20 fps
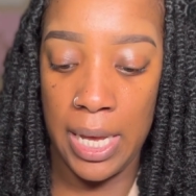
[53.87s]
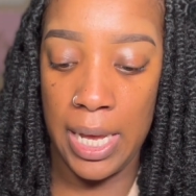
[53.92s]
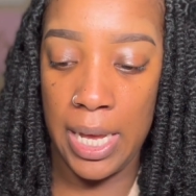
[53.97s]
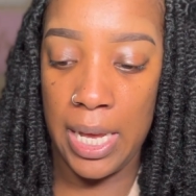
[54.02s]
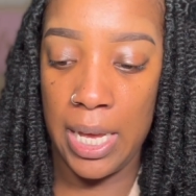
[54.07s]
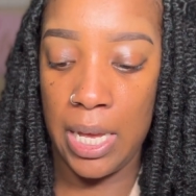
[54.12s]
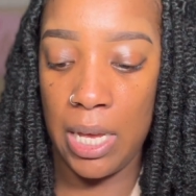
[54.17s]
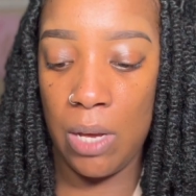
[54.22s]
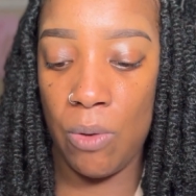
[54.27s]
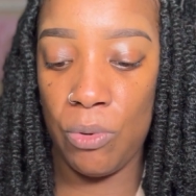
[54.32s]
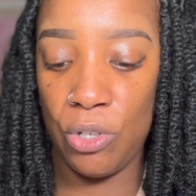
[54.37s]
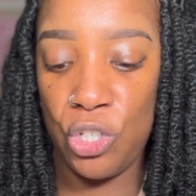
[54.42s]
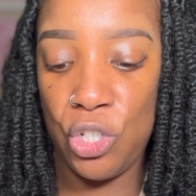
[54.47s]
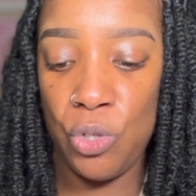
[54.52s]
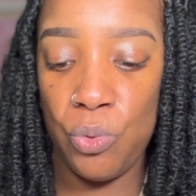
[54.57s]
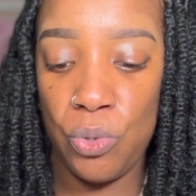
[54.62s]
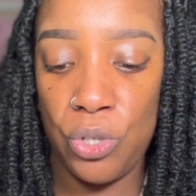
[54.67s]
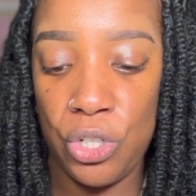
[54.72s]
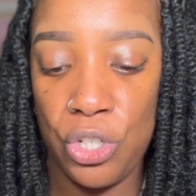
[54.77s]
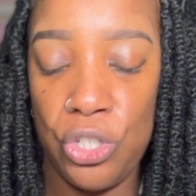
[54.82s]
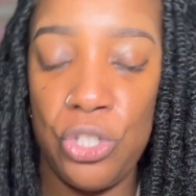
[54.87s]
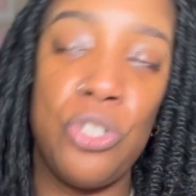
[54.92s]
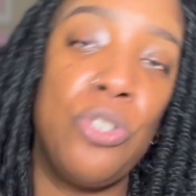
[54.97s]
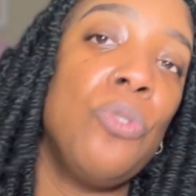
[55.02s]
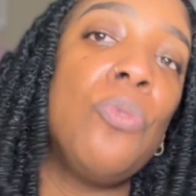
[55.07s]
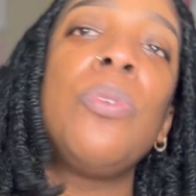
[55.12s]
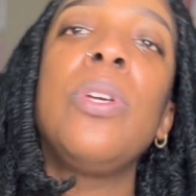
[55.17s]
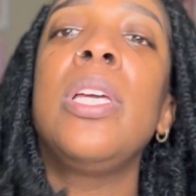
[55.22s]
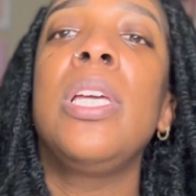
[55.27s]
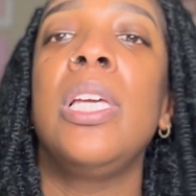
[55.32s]
And what you want to
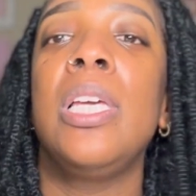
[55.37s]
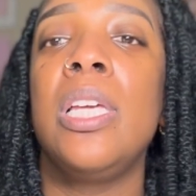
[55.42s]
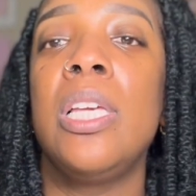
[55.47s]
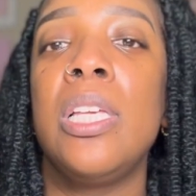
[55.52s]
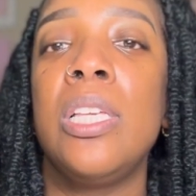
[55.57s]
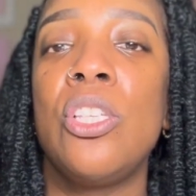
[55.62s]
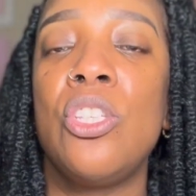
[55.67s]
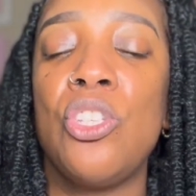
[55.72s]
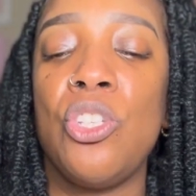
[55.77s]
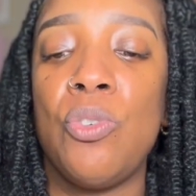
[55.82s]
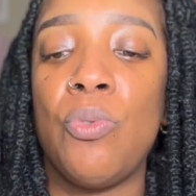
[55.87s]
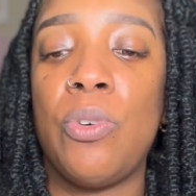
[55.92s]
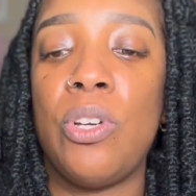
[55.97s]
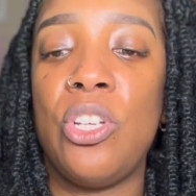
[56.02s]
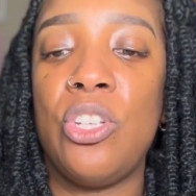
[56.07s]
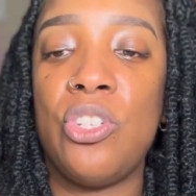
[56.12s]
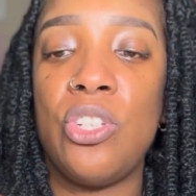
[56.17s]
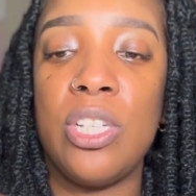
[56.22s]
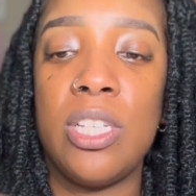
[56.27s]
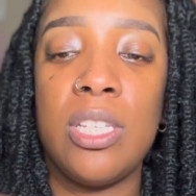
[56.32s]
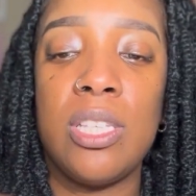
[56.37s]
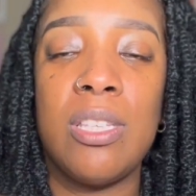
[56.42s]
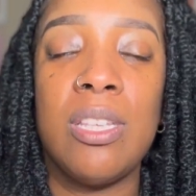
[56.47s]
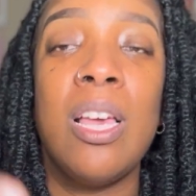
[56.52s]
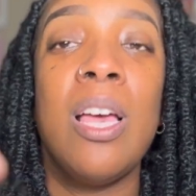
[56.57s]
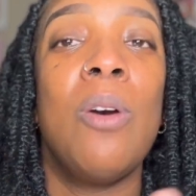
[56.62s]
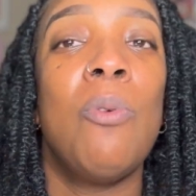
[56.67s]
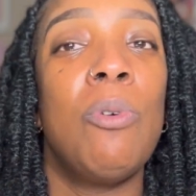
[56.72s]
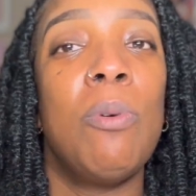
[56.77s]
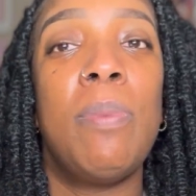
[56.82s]
do is you want to just,
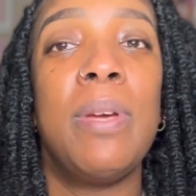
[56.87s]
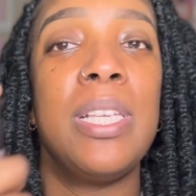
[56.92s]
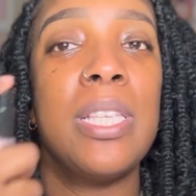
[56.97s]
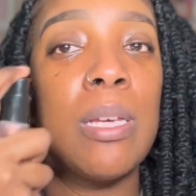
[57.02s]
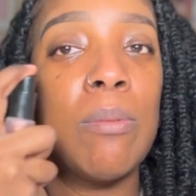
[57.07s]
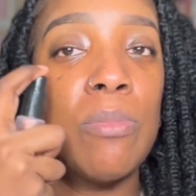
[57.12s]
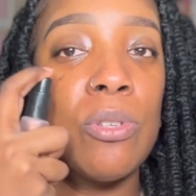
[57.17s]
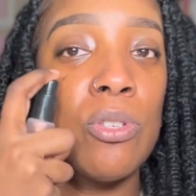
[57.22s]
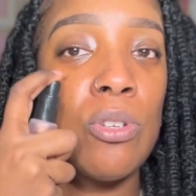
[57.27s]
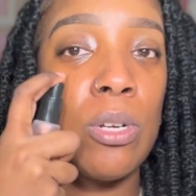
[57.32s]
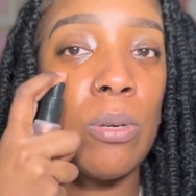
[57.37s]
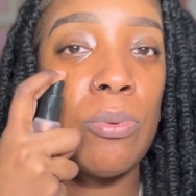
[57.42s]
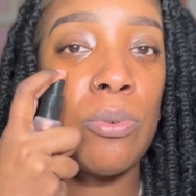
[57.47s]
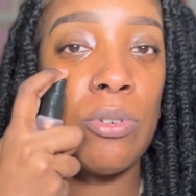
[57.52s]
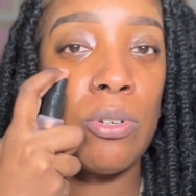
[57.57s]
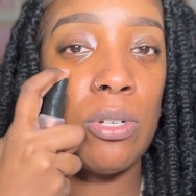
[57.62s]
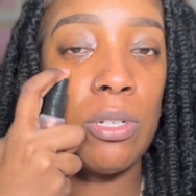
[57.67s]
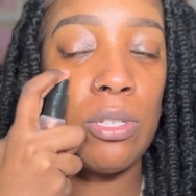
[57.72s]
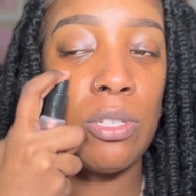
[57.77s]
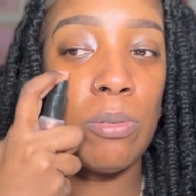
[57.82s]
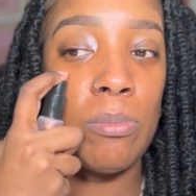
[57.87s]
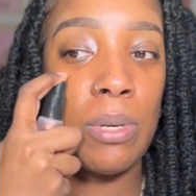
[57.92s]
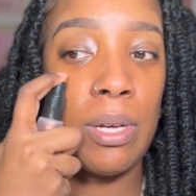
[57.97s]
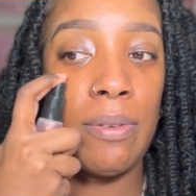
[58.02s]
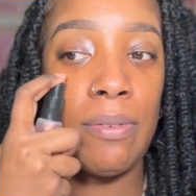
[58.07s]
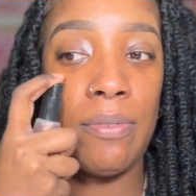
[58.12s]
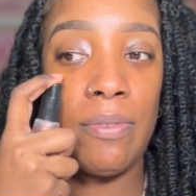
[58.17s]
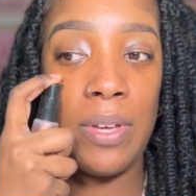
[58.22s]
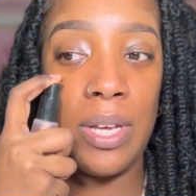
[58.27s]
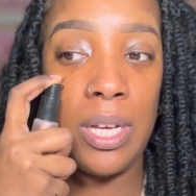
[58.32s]
well, basically, I'm just going to put it onto my
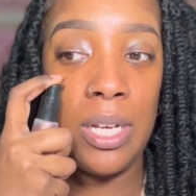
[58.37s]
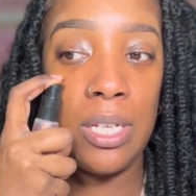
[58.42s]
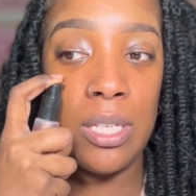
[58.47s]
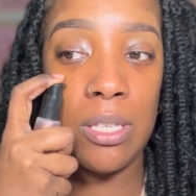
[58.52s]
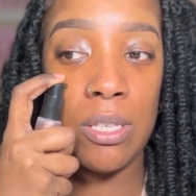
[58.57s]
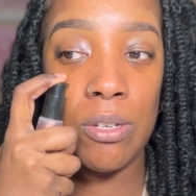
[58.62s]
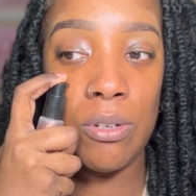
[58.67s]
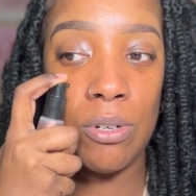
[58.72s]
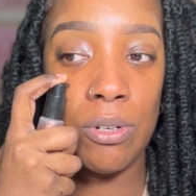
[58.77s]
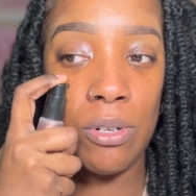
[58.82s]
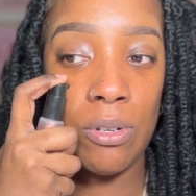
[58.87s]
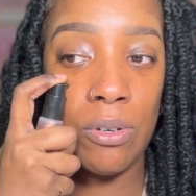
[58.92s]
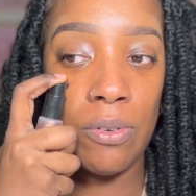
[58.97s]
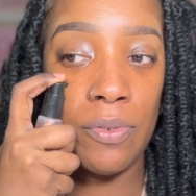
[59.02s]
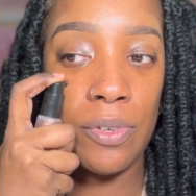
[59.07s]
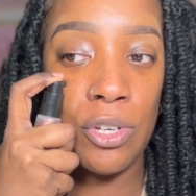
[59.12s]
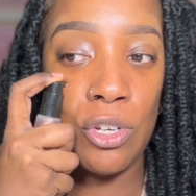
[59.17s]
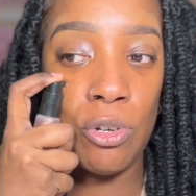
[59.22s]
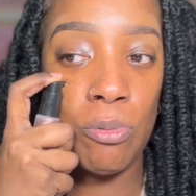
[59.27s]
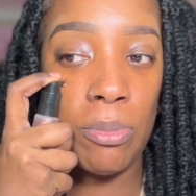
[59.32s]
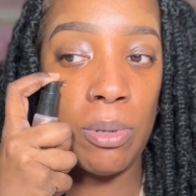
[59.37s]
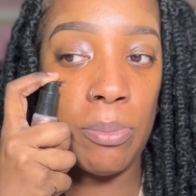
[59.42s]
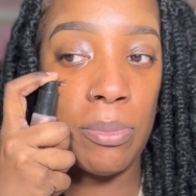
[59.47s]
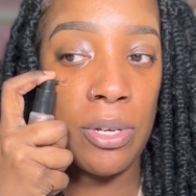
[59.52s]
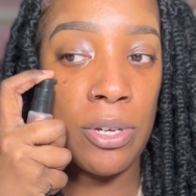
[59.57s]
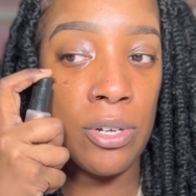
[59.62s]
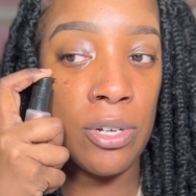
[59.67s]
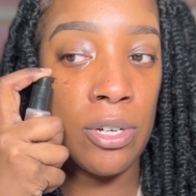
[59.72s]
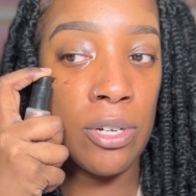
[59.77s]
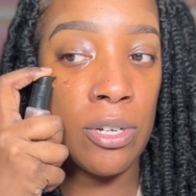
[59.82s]
face. Going to look over here on my
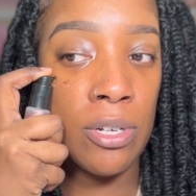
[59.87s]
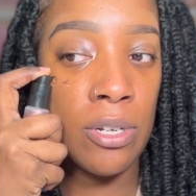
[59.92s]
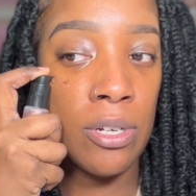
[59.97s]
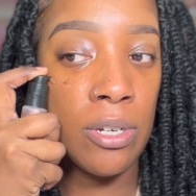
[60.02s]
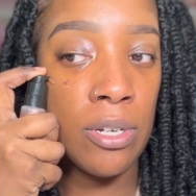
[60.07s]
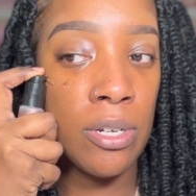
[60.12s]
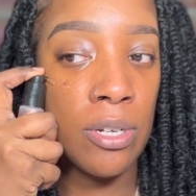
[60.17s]
mirror.